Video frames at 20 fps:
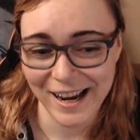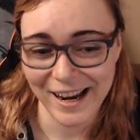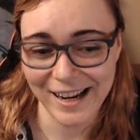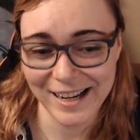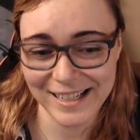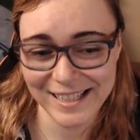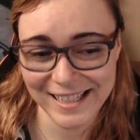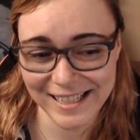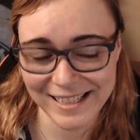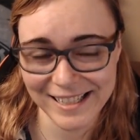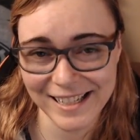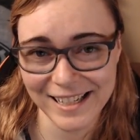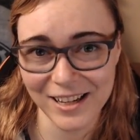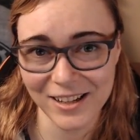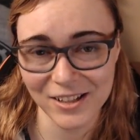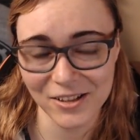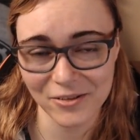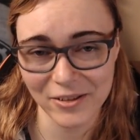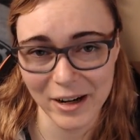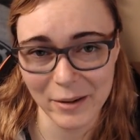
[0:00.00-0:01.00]
and 16
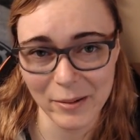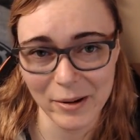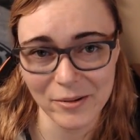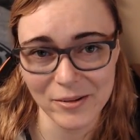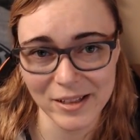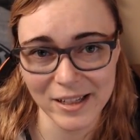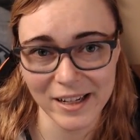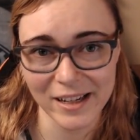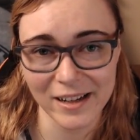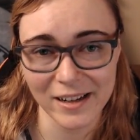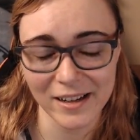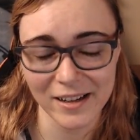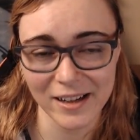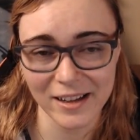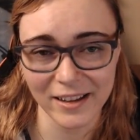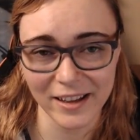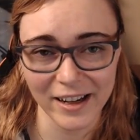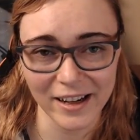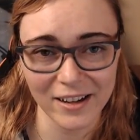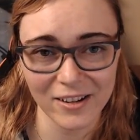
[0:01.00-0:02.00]
gigs of RAM, I was getting
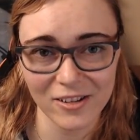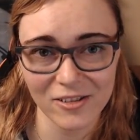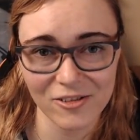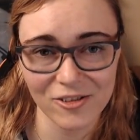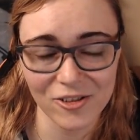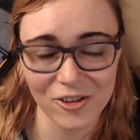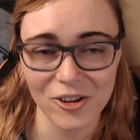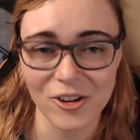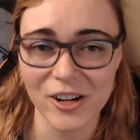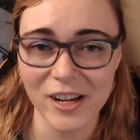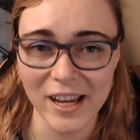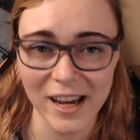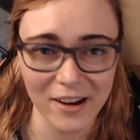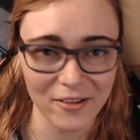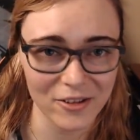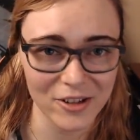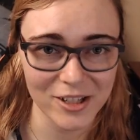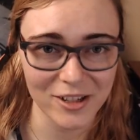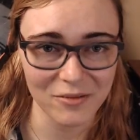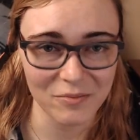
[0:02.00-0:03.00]
30
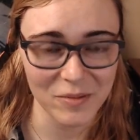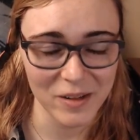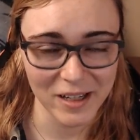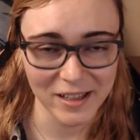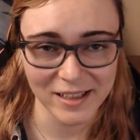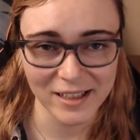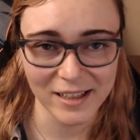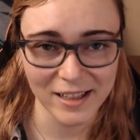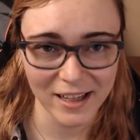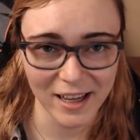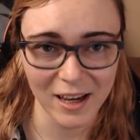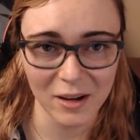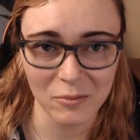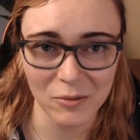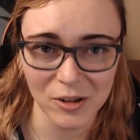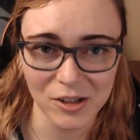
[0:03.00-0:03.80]
average FPS in the game,